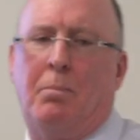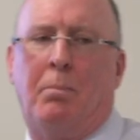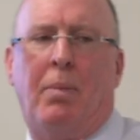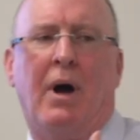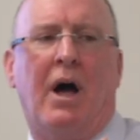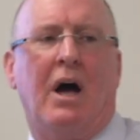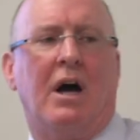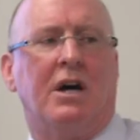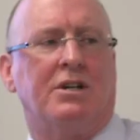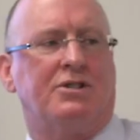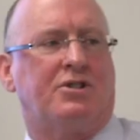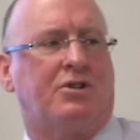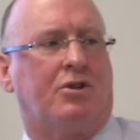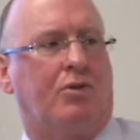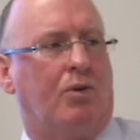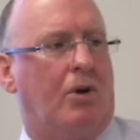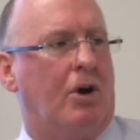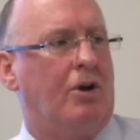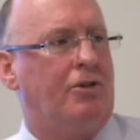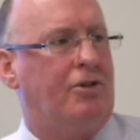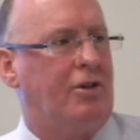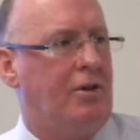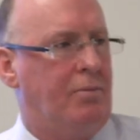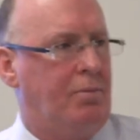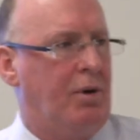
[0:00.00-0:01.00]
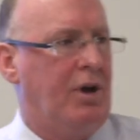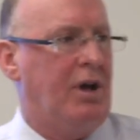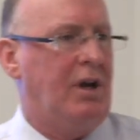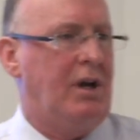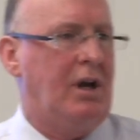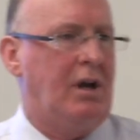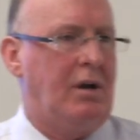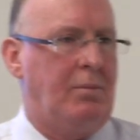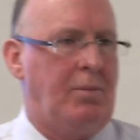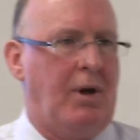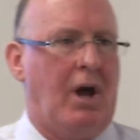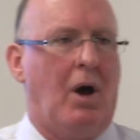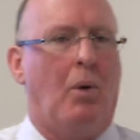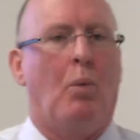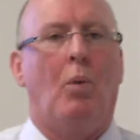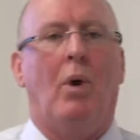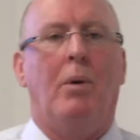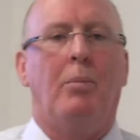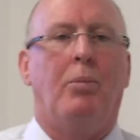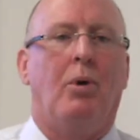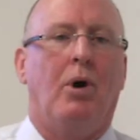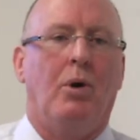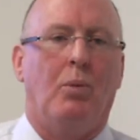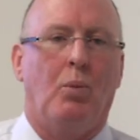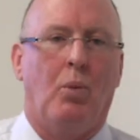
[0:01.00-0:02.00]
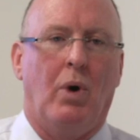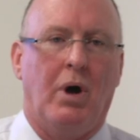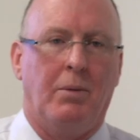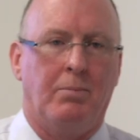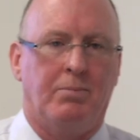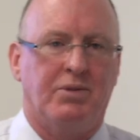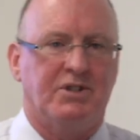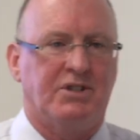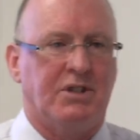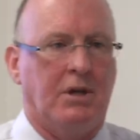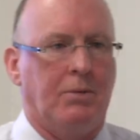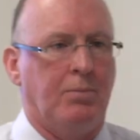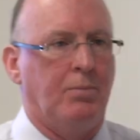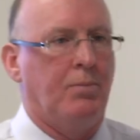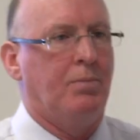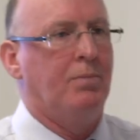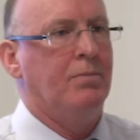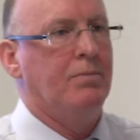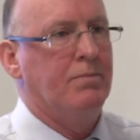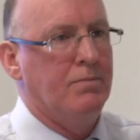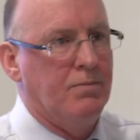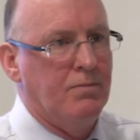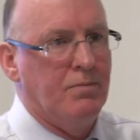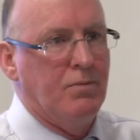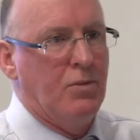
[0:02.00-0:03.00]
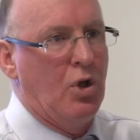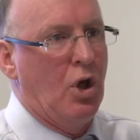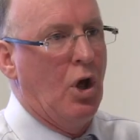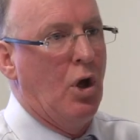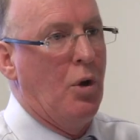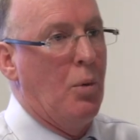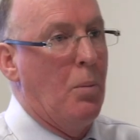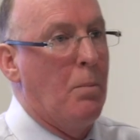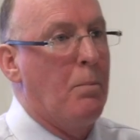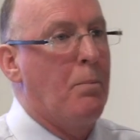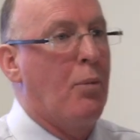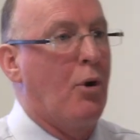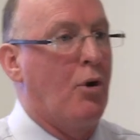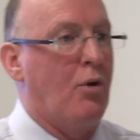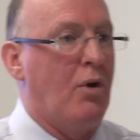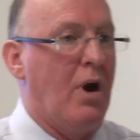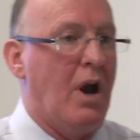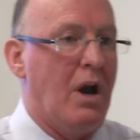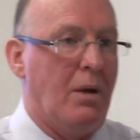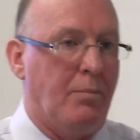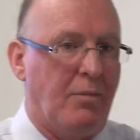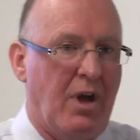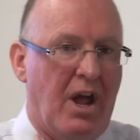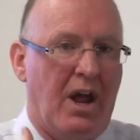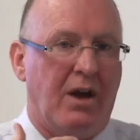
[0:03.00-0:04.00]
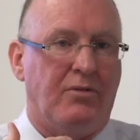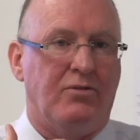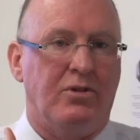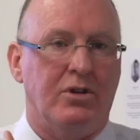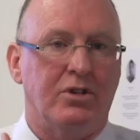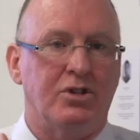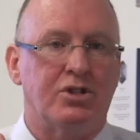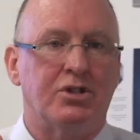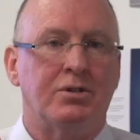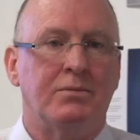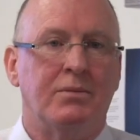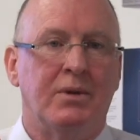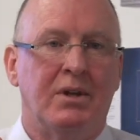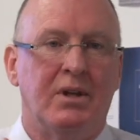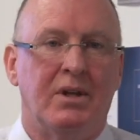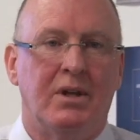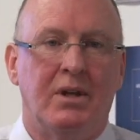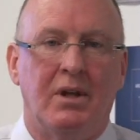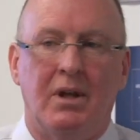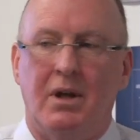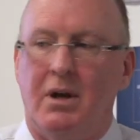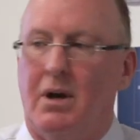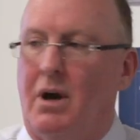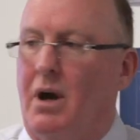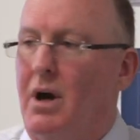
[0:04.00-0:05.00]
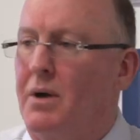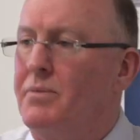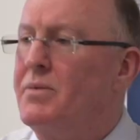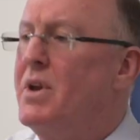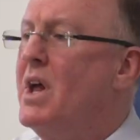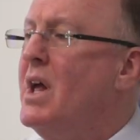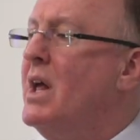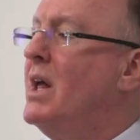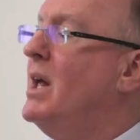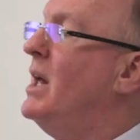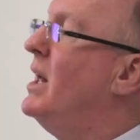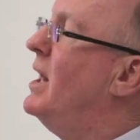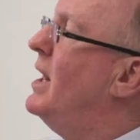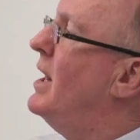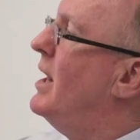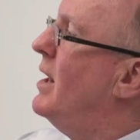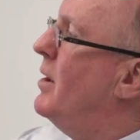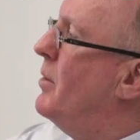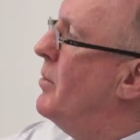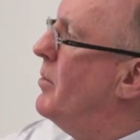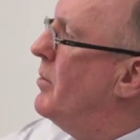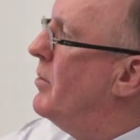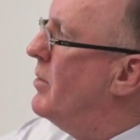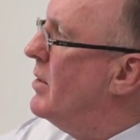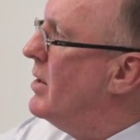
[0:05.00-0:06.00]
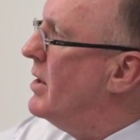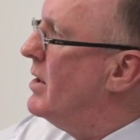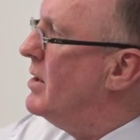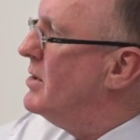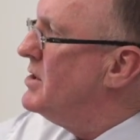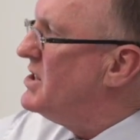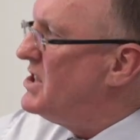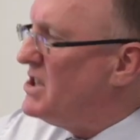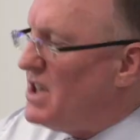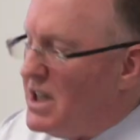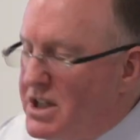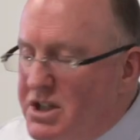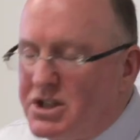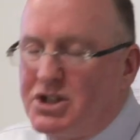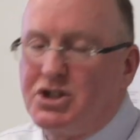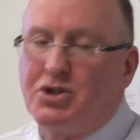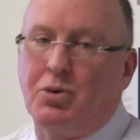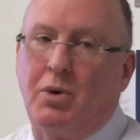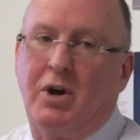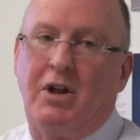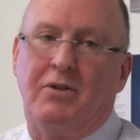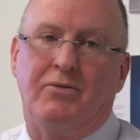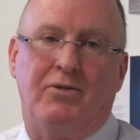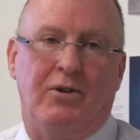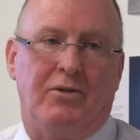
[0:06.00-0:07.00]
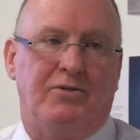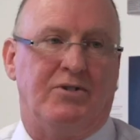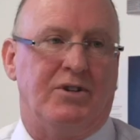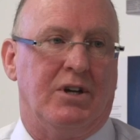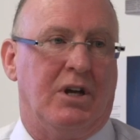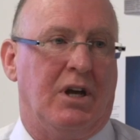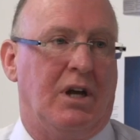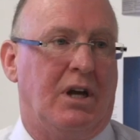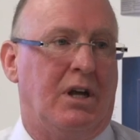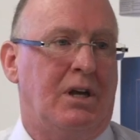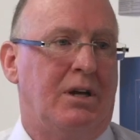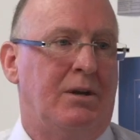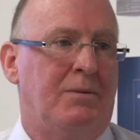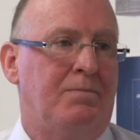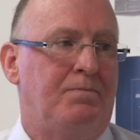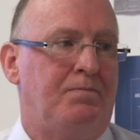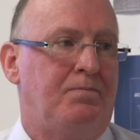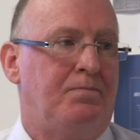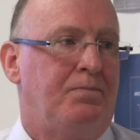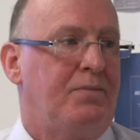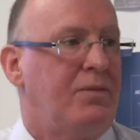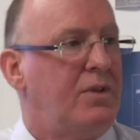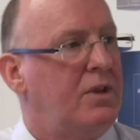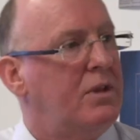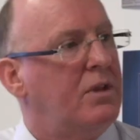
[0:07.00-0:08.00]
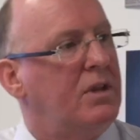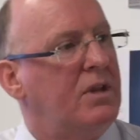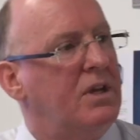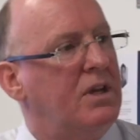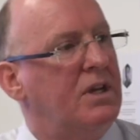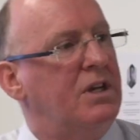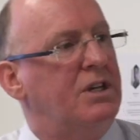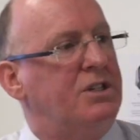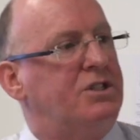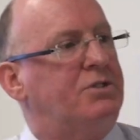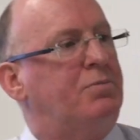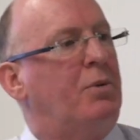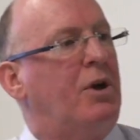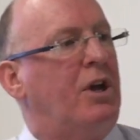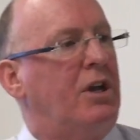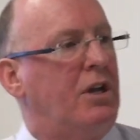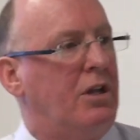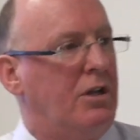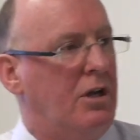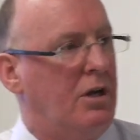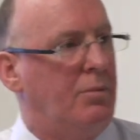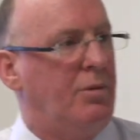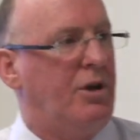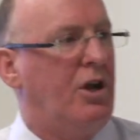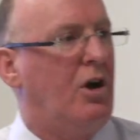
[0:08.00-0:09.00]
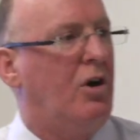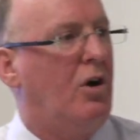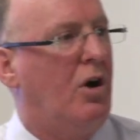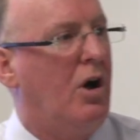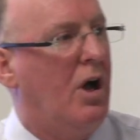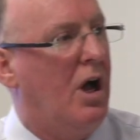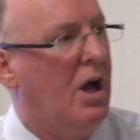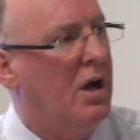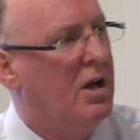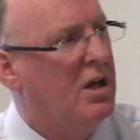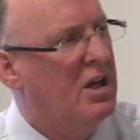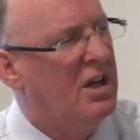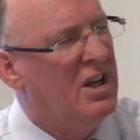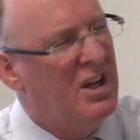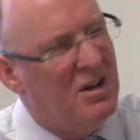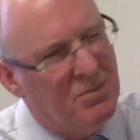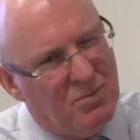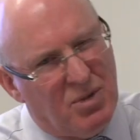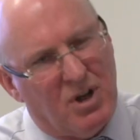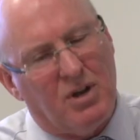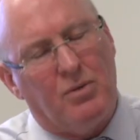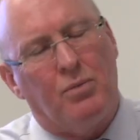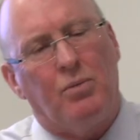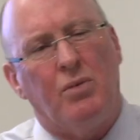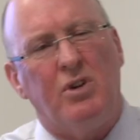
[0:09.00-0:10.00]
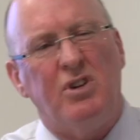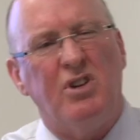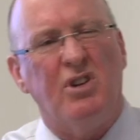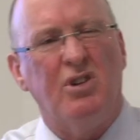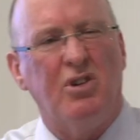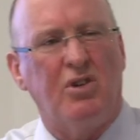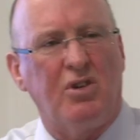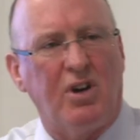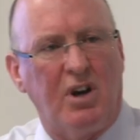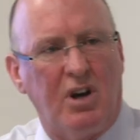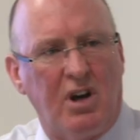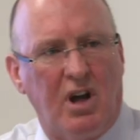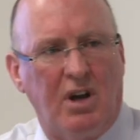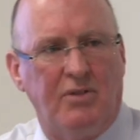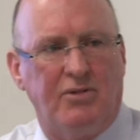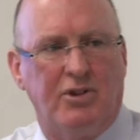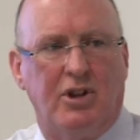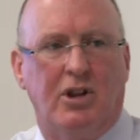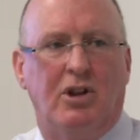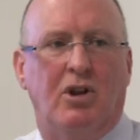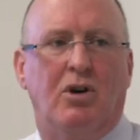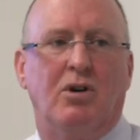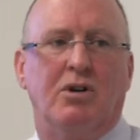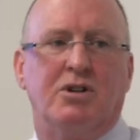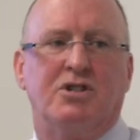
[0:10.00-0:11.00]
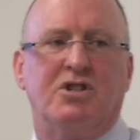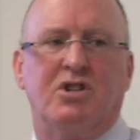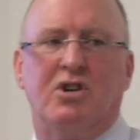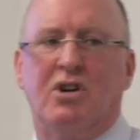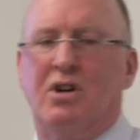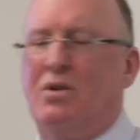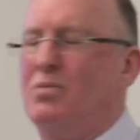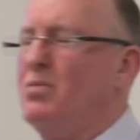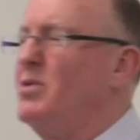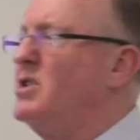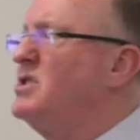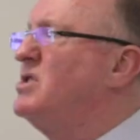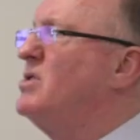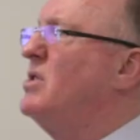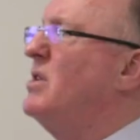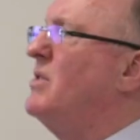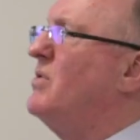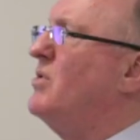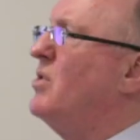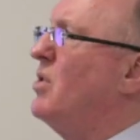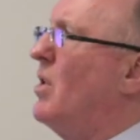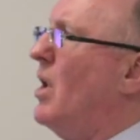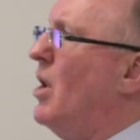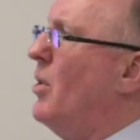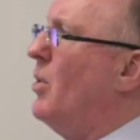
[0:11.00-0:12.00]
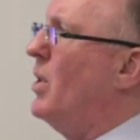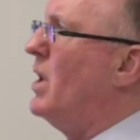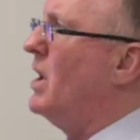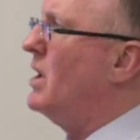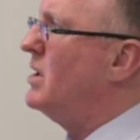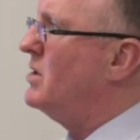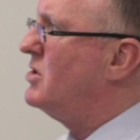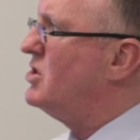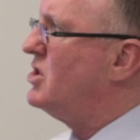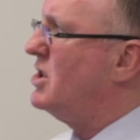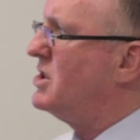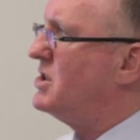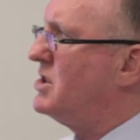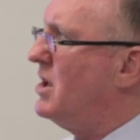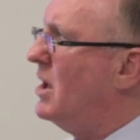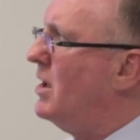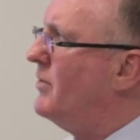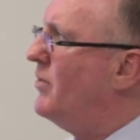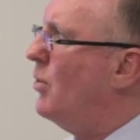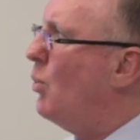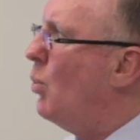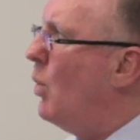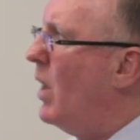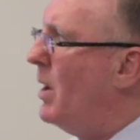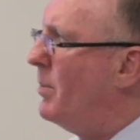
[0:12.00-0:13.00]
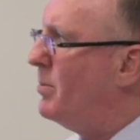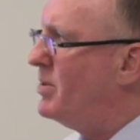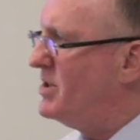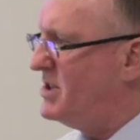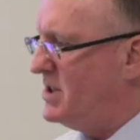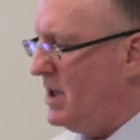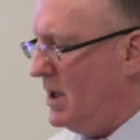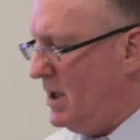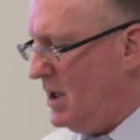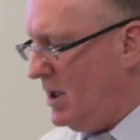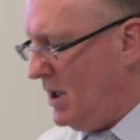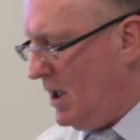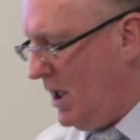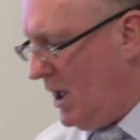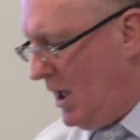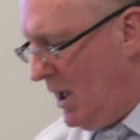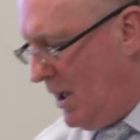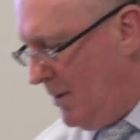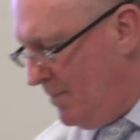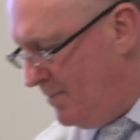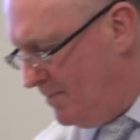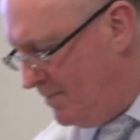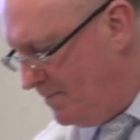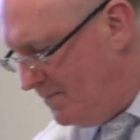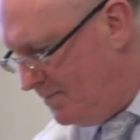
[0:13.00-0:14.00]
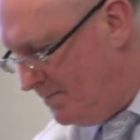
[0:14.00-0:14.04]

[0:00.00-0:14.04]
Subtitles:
the past growth had been at about 1.1%, per annum average, right? Since 2015, it's been a little bit higher. But when you look at it over the long term, we're sort of growing just over 1% a year.